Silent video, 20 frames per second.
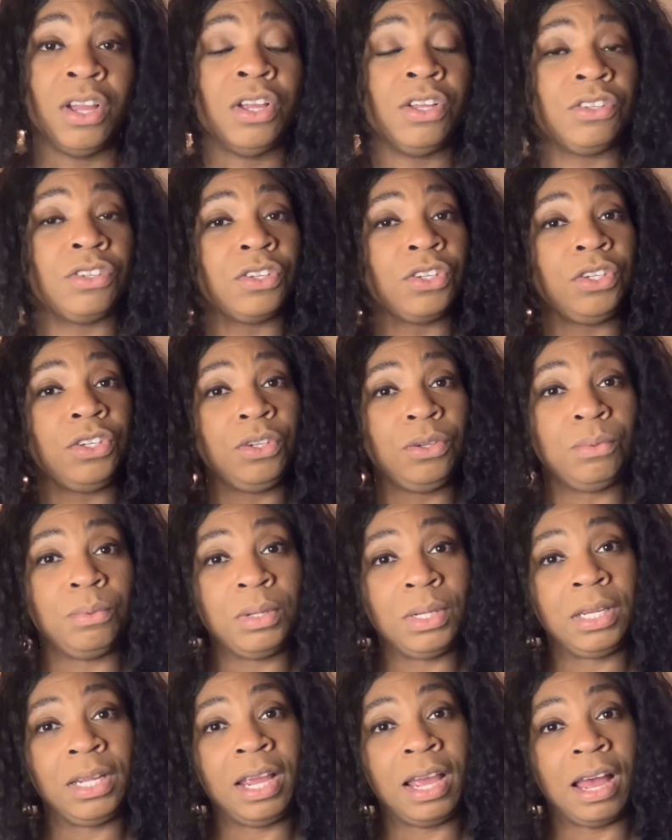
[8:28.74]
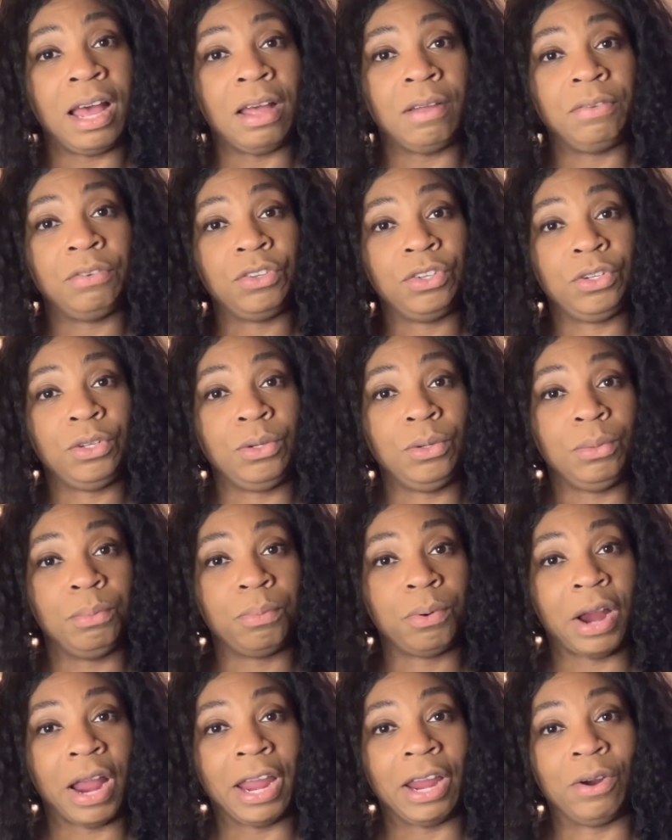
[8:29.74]
So you really have to
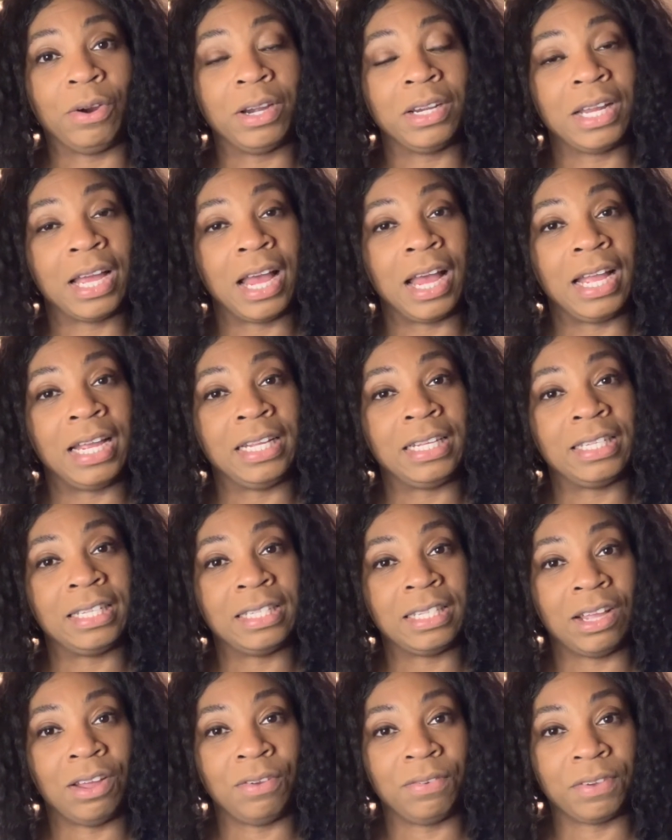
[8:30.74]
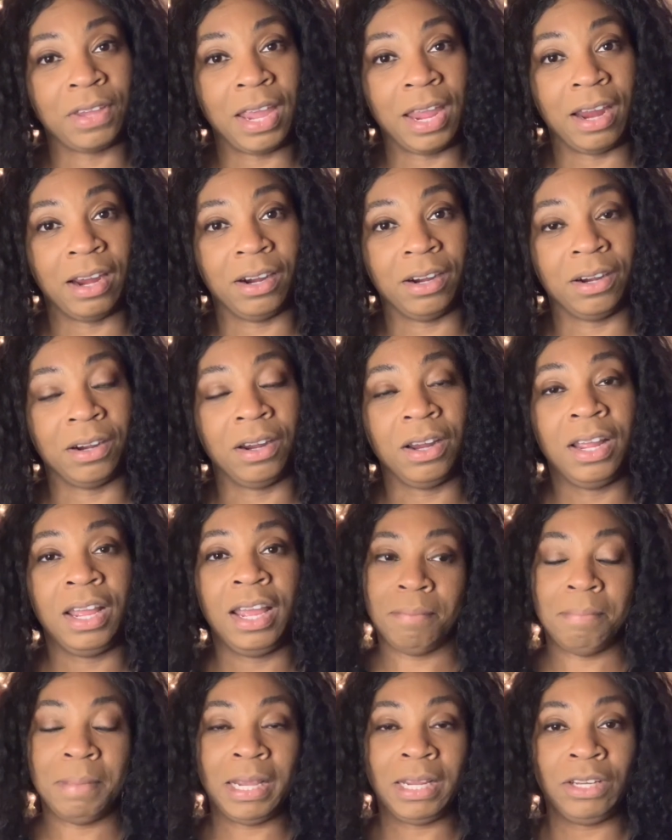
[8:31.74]
prioritize self-care,
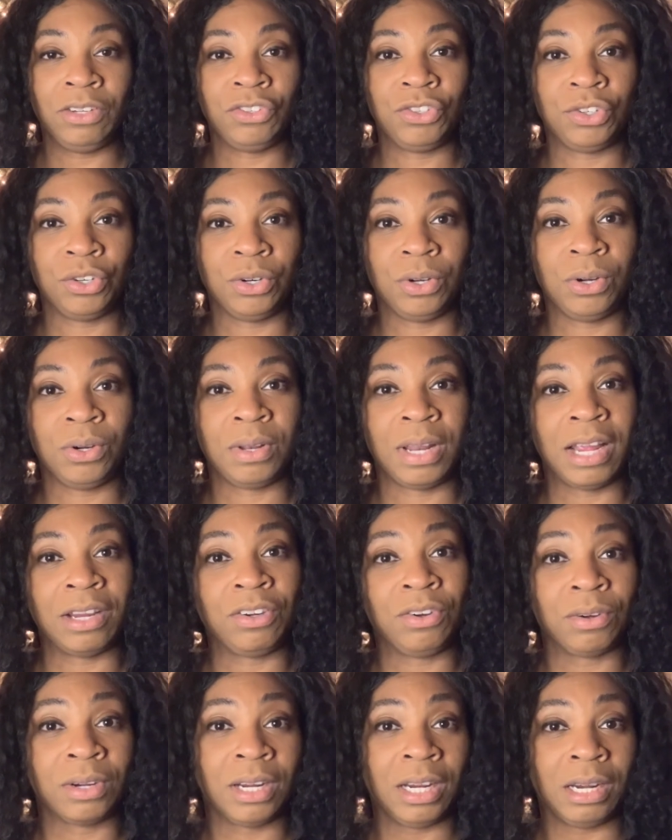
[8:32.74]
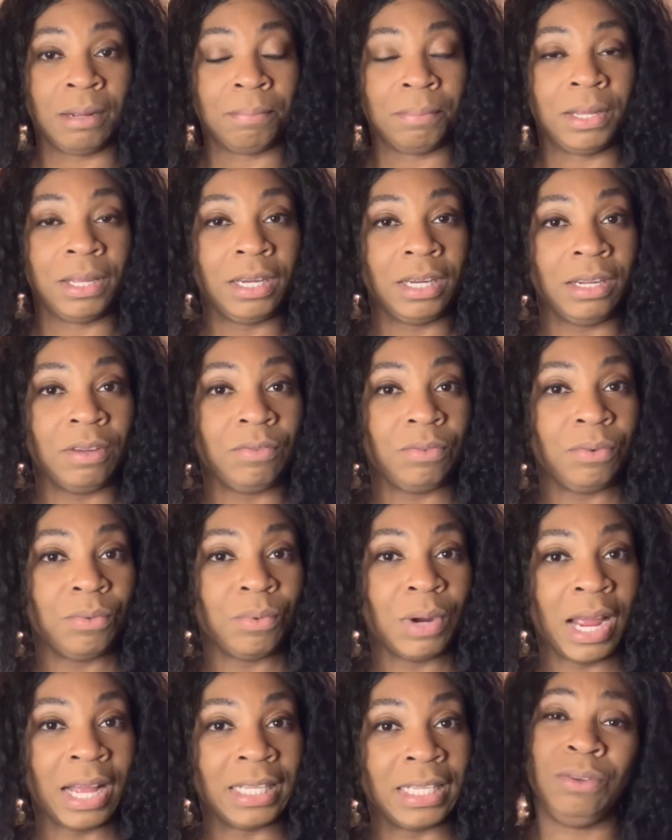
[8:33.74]
making sure that you're getting plenty of
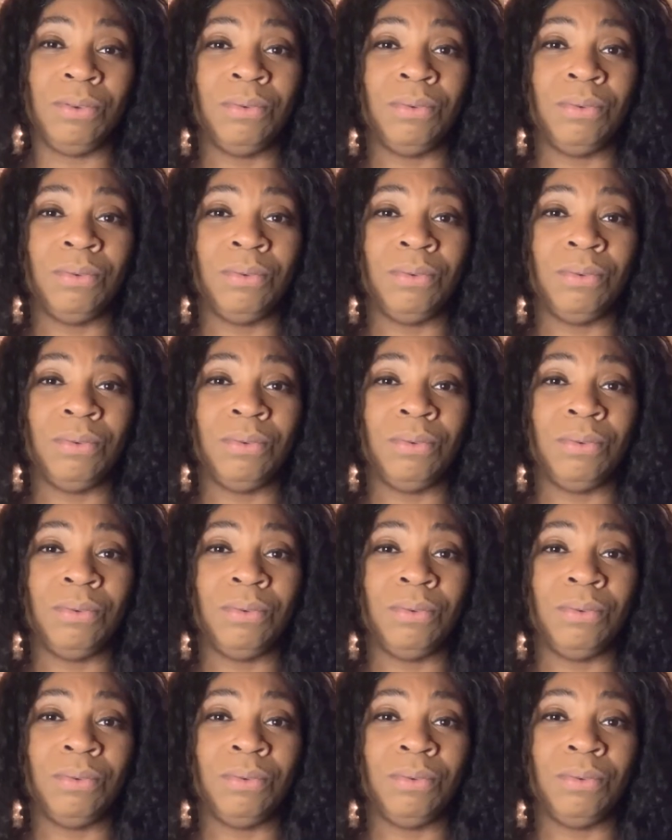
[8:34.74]
rest.